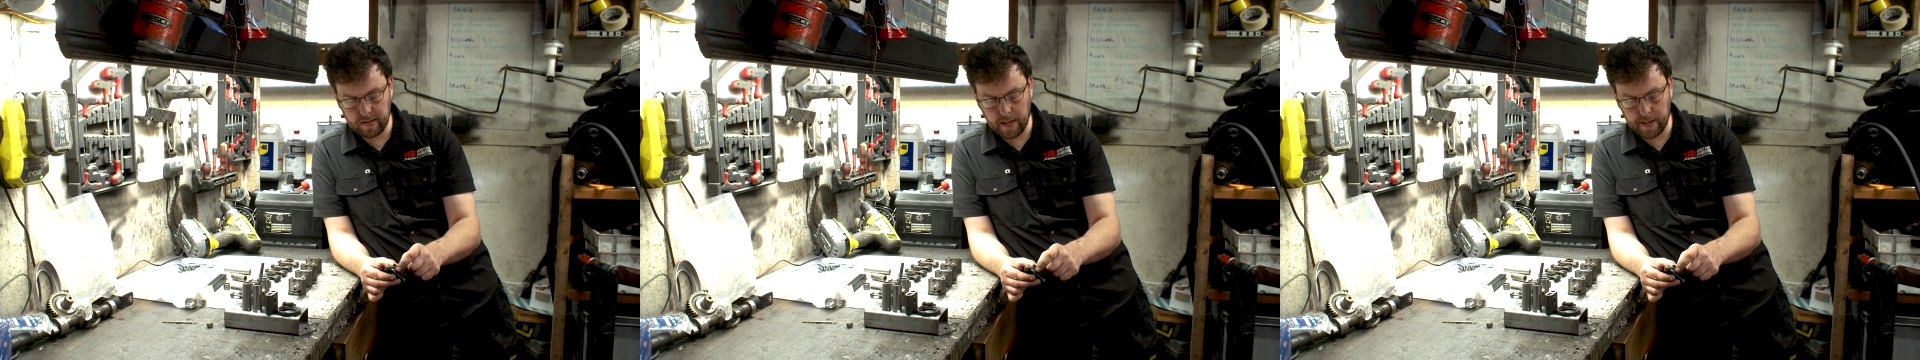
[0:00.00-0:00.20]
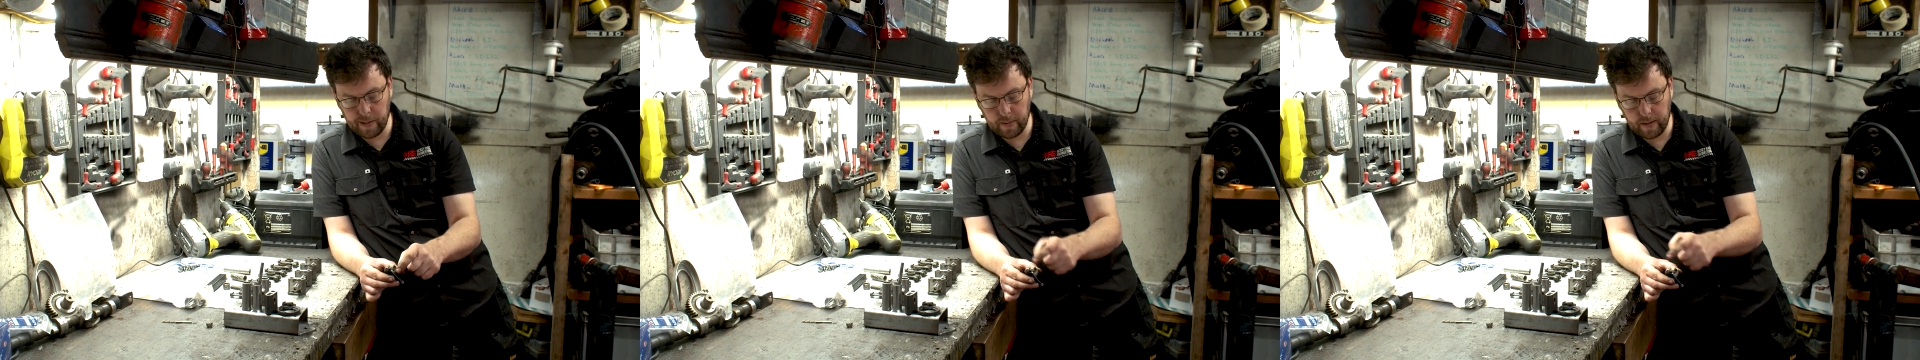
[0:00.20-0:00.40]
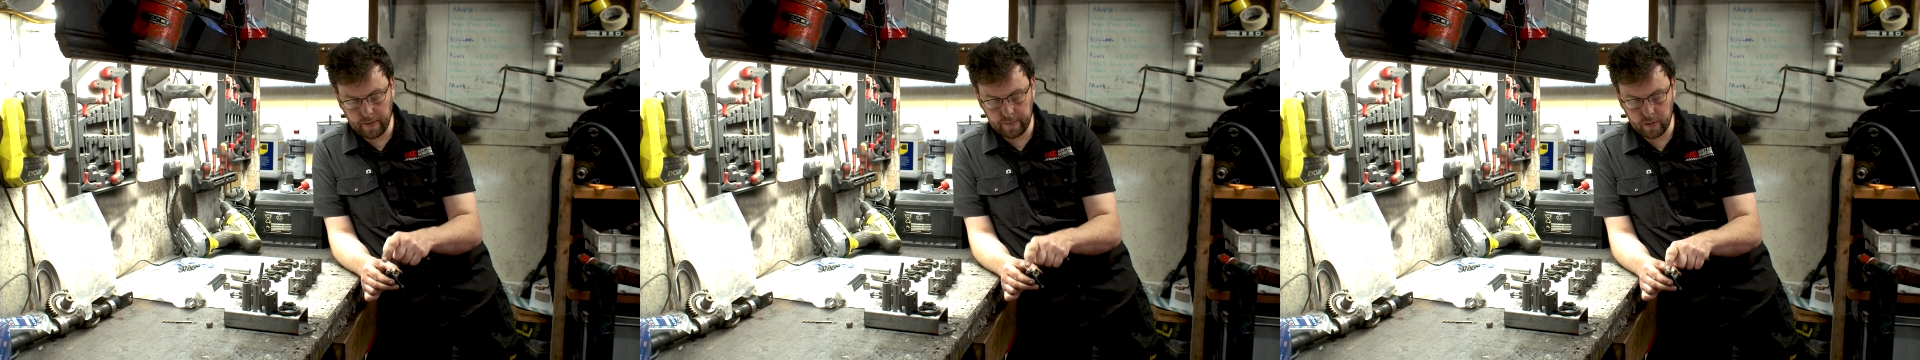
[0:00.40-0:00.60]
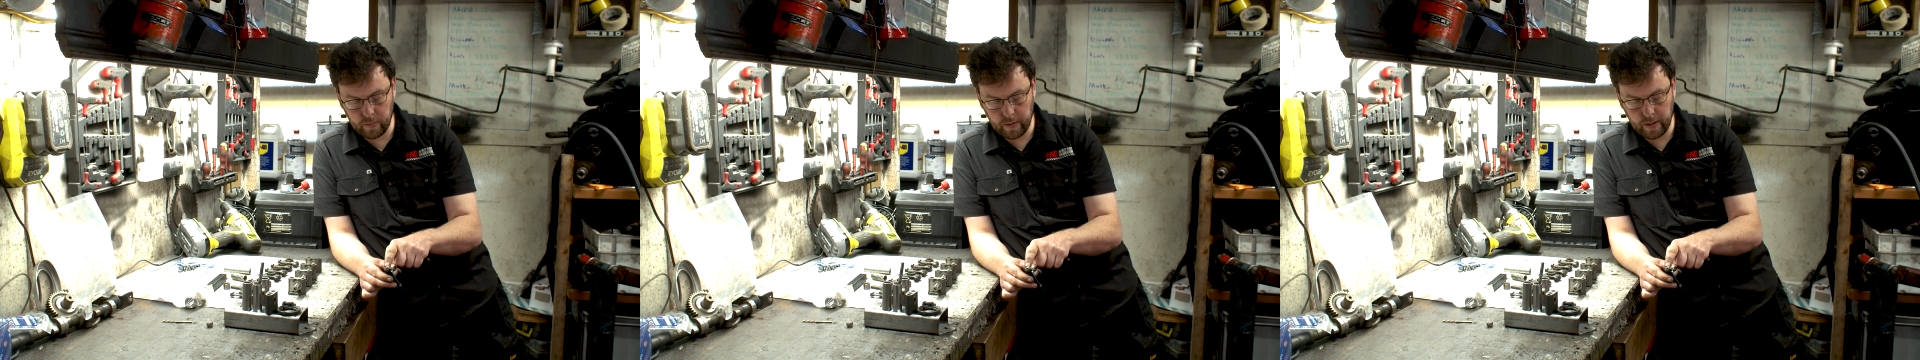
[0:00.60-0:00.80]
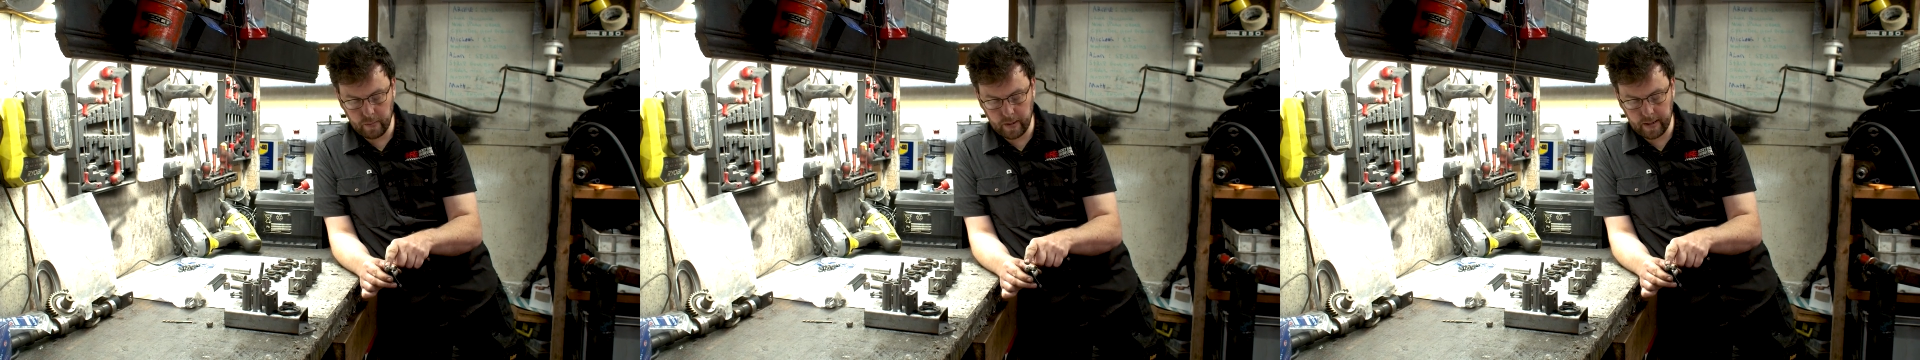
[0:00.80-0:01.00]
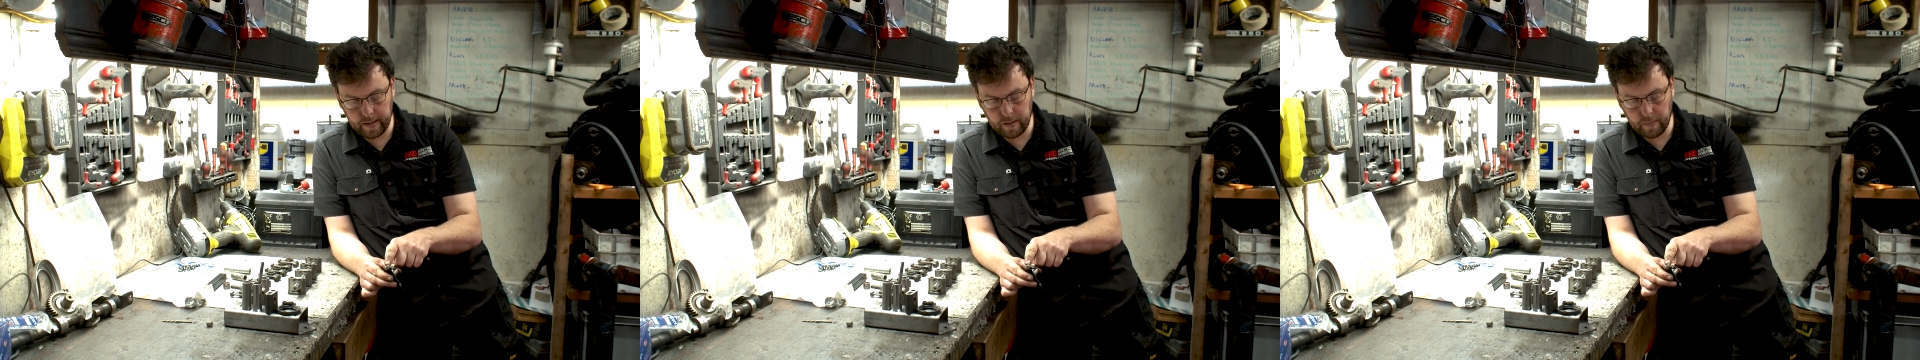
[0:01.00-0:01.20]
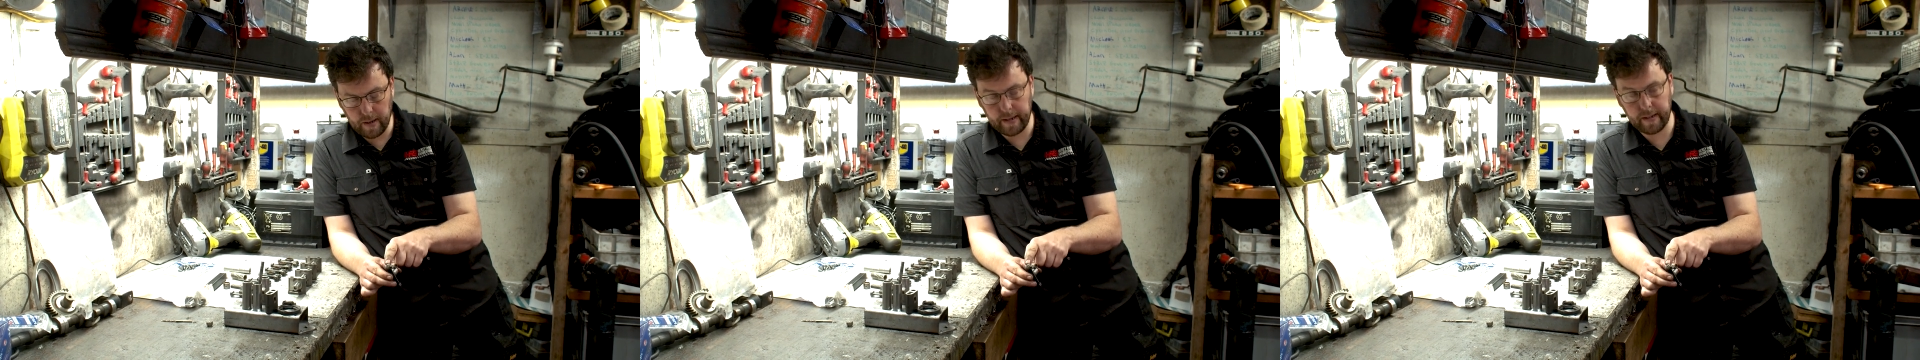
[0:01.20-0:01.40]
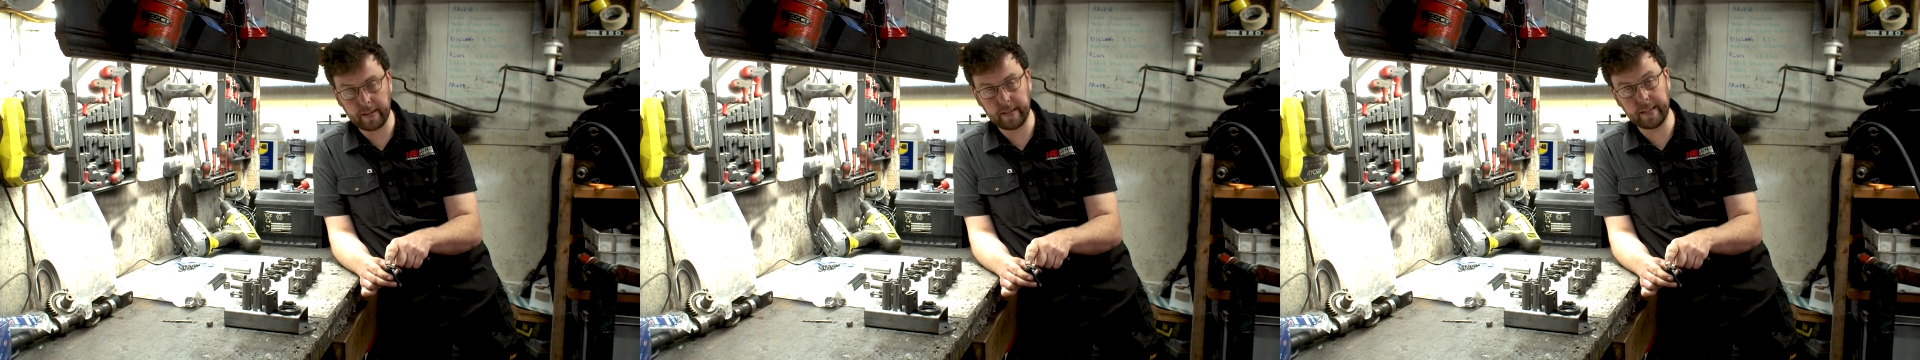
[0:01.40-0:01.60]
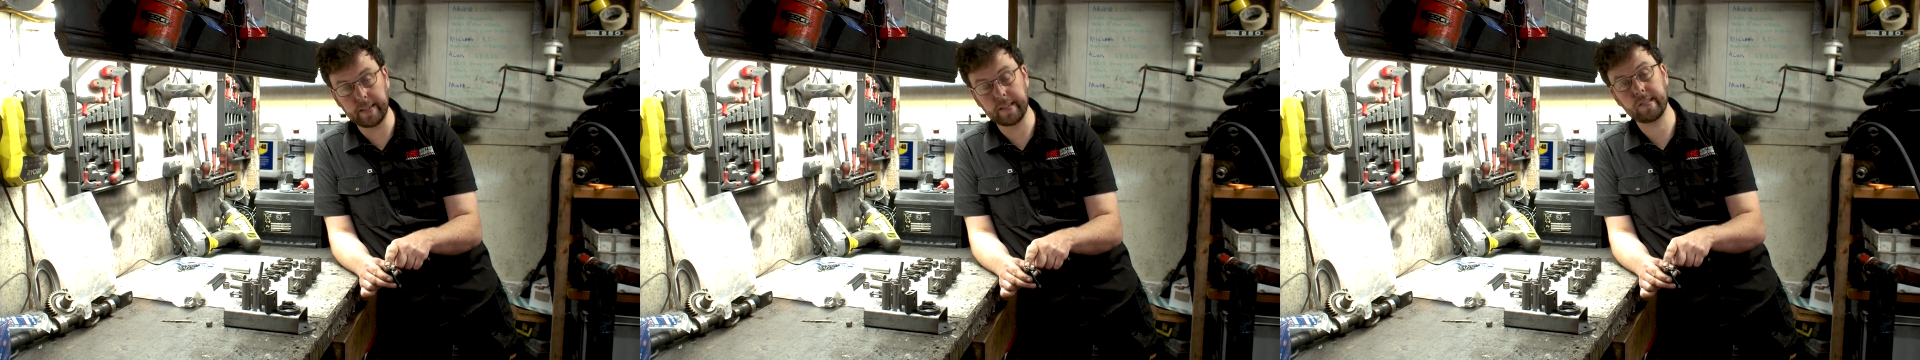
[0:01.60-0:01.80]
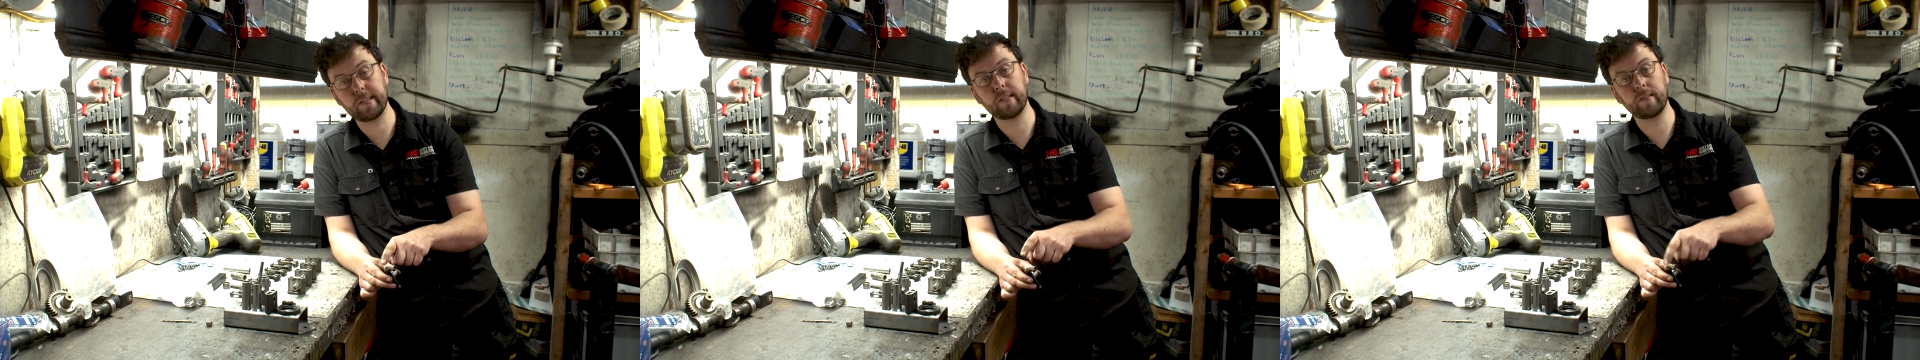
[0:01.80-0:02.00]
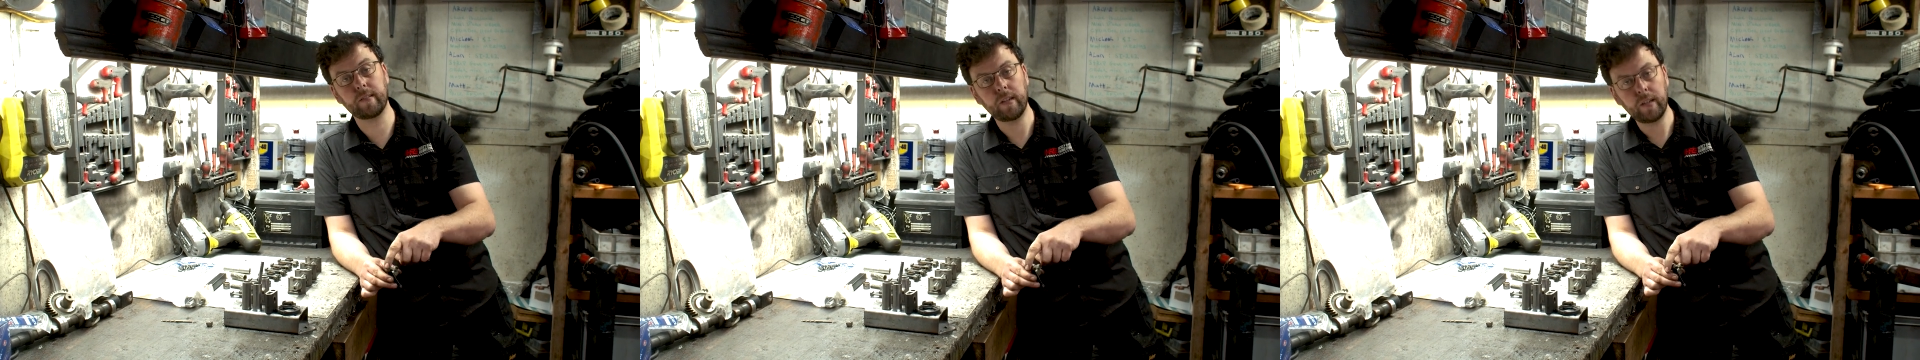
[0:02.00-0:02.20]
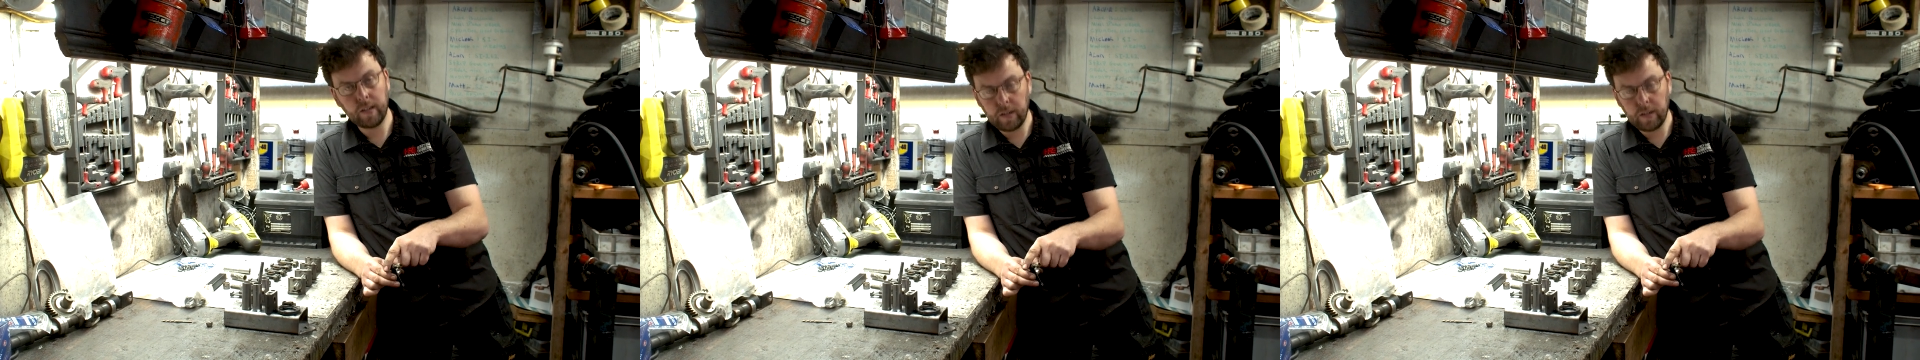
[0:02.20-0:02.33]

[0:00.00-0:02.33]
then you would have to re-weld the back of this and